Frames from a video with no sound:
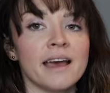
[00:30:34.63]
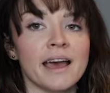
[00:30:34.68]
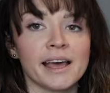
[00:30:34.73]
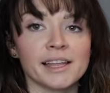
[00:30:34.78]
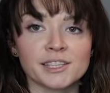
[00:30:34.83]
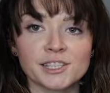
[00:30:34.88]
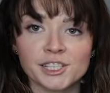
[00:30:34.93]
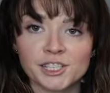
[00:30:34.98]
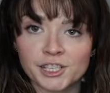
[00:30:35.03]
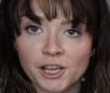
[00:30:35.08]

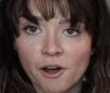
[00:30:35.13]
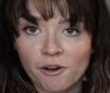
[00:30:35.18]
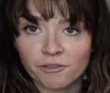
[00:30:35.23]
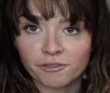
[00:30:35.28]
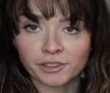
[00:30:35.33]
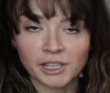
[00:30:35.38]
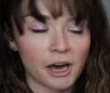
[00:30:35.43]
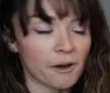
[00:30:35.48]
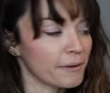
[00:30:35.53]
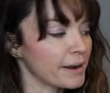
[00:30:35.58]
and so
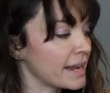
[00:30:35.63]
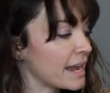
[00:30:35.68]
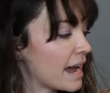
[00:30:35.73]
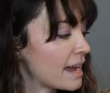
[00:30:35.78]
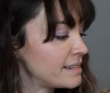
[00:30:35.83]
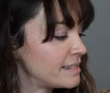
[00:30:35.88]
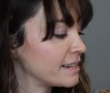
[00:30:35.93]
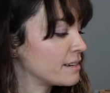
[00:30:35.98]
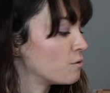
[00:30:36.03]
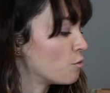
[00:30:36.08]
flowy,
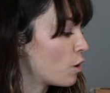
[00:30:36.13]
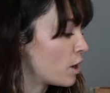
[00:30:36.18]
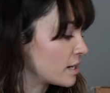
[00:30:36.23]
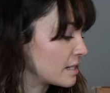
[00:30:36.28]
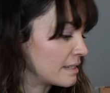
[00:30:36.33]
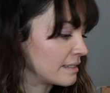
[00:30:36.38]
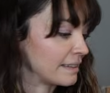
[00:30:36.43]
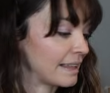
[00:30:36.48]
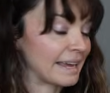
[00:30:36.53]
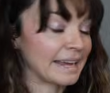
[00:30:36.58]
I didn't want
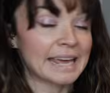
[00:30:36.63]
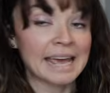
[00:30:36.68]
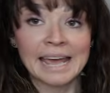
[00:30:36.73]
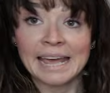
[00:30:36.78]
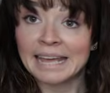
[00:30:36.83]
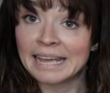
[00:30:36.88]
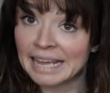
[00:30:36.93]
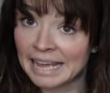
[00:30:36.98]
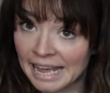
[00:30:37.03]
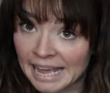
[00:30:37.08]
to like
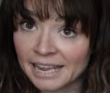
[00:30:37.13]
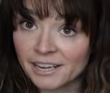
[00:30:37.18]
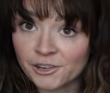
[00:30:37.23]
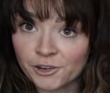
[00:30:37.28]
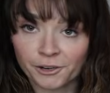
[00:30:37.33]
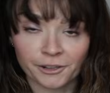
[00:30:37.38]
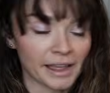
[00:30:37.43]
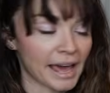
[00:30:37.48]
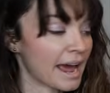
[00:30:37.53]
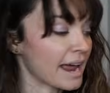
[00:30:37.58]

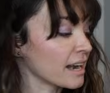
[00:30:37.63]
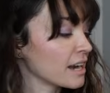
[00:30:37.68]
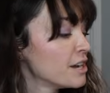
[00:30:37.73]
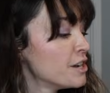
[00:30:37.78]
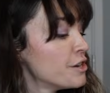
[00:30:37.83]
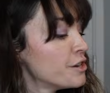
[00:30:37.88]
hinder that.